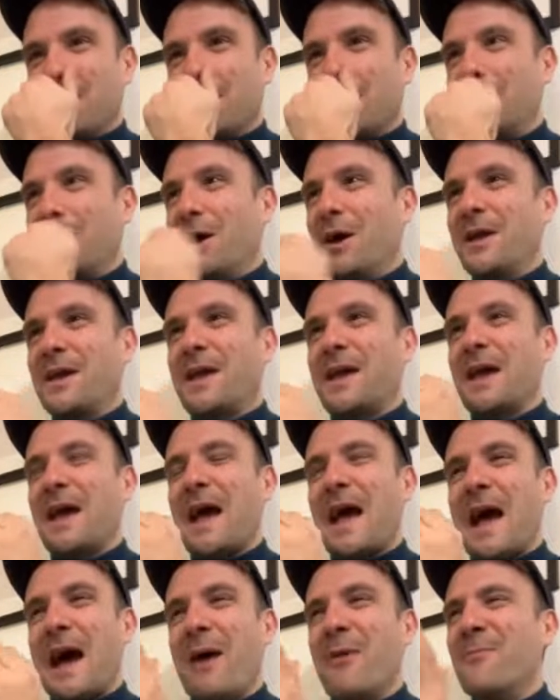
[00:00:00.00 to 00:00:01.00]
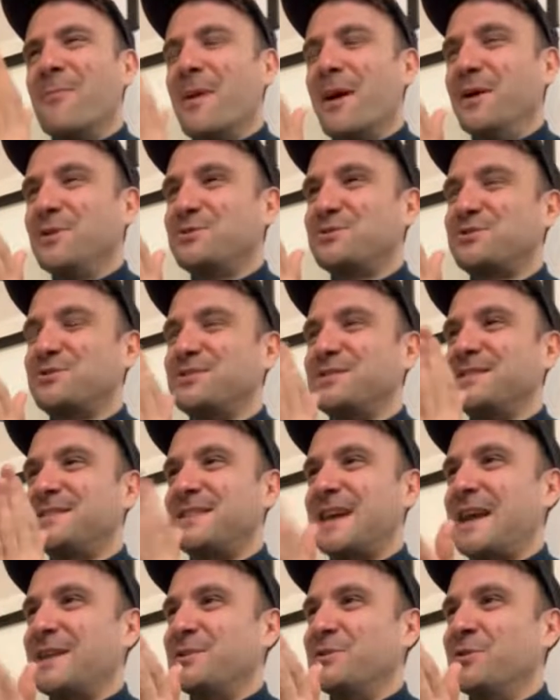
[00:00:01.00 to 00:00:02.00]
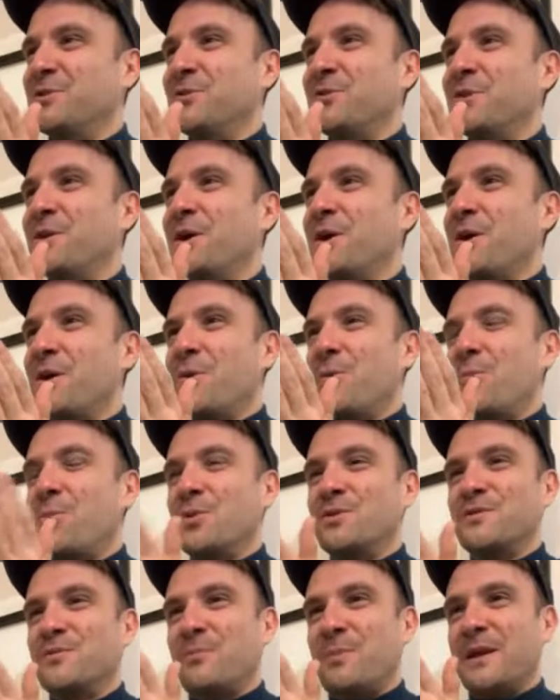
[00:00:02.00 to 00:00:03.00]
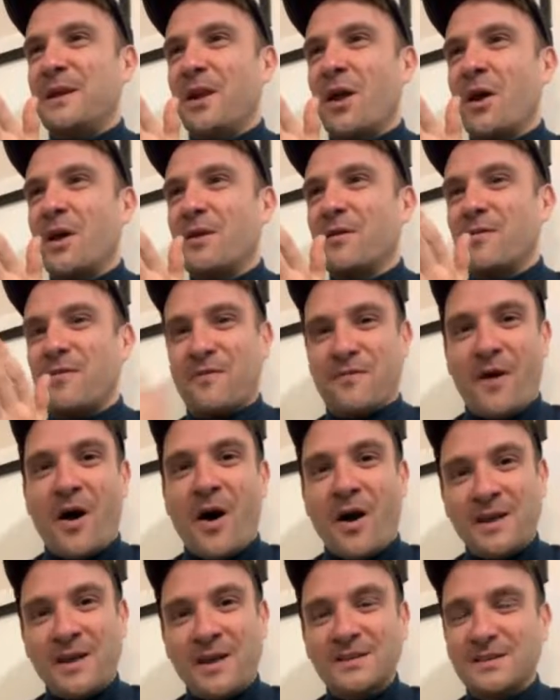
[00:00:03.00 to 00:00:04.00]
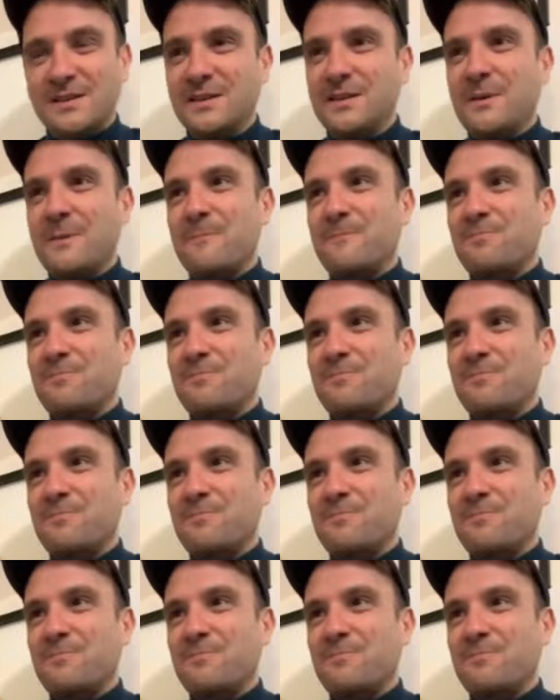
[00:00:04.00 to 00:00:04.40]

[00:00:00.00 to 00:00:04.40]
on like how much Daniel would have been like fined,